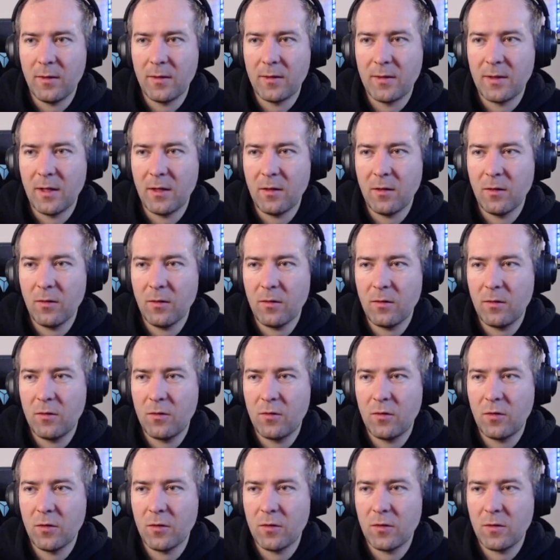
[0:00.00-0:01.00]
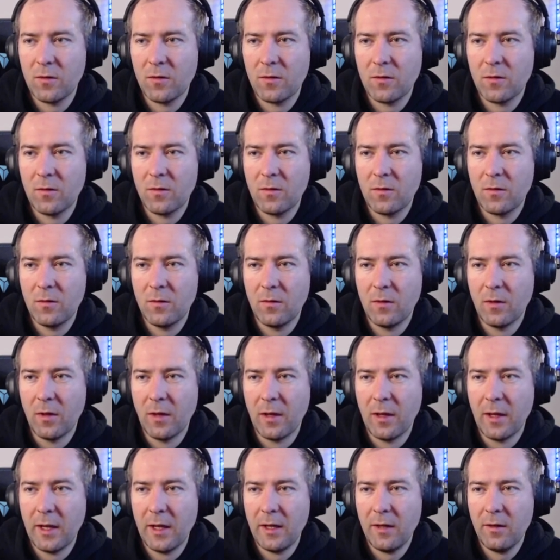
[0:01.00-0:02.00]
Is that not just the
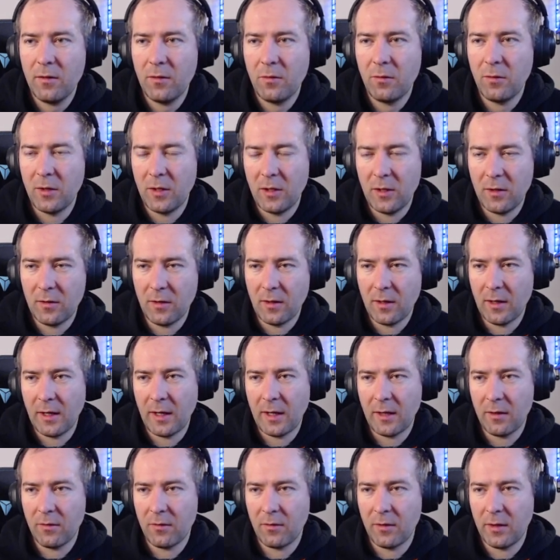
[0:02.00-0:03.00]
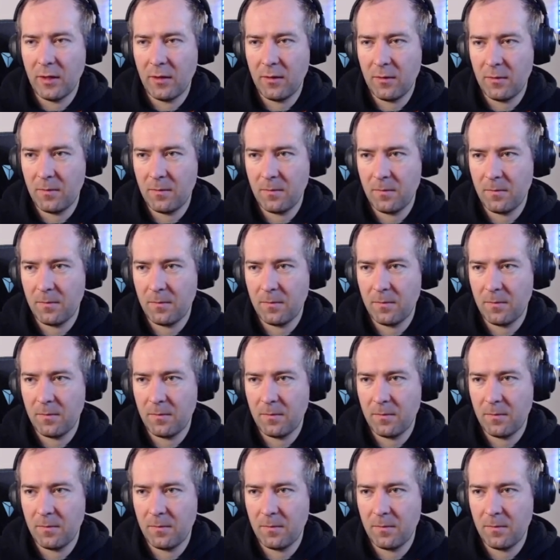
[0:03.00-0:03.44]
length? We need the length, right?